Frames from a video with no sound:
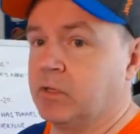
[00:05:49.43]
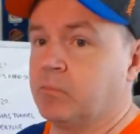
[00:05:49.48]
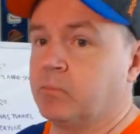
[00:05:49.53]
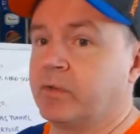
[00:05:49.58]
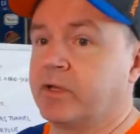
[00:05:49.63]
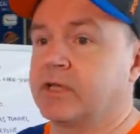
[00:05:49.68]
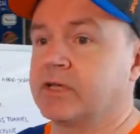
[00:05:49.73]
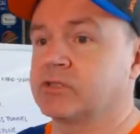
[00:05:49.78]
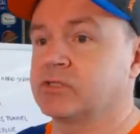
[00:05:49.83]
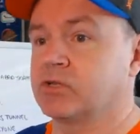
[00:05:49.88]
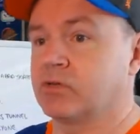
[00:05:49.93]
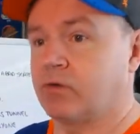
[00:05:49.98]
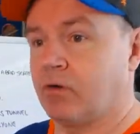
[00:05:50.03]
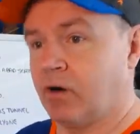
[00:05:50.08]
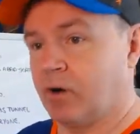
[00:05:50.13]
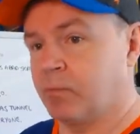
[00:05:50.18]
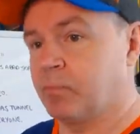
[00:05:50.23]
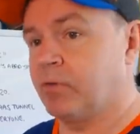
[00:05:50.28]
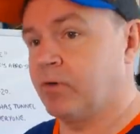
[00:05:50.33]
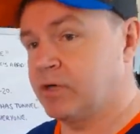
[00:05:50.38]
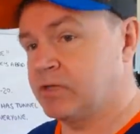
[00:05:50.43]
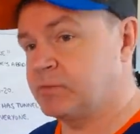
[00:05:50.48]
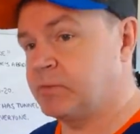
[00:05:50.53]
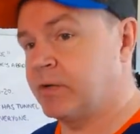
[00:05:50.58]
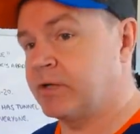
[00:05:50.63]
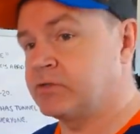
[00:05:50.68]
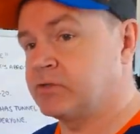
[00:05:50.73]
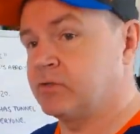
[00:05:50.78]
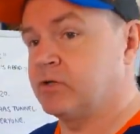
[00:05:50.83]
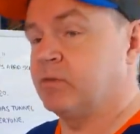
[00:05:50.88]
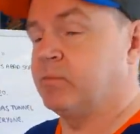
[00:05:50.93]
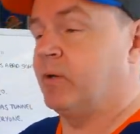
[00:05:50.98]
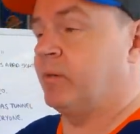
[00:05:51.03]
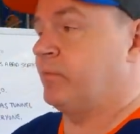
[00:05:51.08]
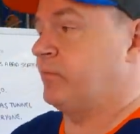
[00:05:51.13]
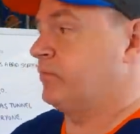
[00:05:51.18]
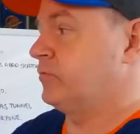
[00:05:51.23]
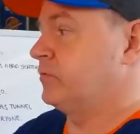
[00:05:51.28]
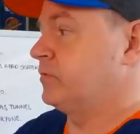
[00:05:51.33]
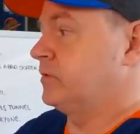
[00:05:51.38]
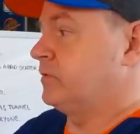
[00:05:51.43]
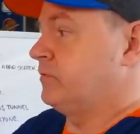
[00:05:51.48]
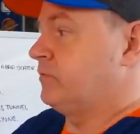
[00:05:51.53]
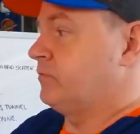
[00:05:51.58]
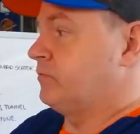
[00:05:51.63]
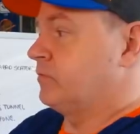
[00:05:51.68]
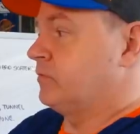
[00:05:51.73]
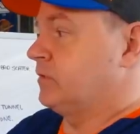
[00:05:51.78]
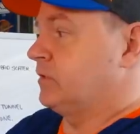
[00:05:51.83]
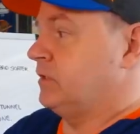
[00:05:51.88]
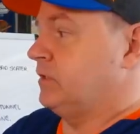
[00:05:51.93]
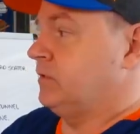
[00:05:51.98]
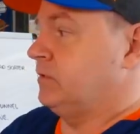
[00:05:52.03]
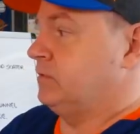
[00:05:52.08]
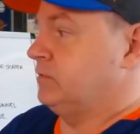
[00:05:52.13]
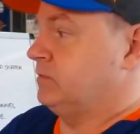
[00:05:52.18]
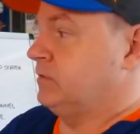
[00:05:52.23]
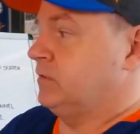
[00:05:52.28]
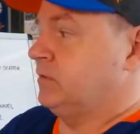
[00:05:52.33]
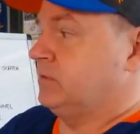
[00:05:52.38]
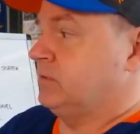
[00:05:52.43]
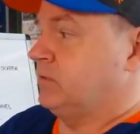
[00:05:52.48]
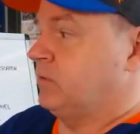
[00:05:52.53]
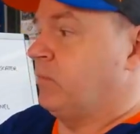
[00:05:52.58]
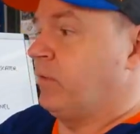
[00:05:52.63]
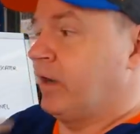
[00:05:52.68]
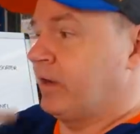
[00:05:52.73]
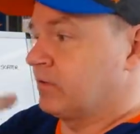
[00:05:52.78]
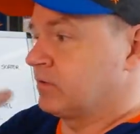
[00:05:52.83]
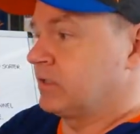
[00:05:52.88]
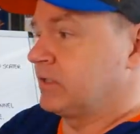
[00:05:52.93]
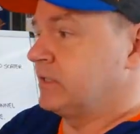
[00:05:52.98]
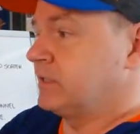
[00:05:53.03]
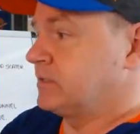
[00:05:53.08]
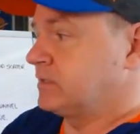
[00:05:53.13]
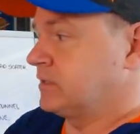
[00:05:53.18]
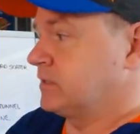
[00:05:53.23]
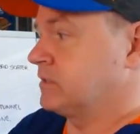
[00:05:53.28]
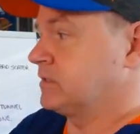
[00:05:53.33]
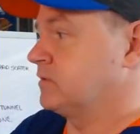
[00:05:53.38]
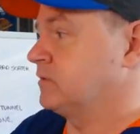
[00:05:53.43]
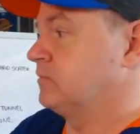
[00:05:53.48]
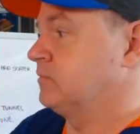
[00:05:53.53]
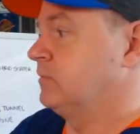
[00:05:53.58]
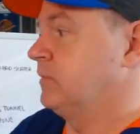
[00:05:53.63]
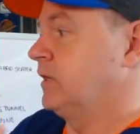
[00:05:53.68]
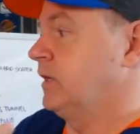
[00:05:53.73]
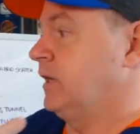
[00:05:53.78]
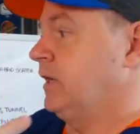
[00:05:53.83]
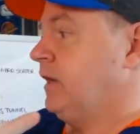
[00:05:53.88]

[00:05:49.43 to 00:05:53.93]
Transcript: Because there are prospects who come up through through the, the, the minor league system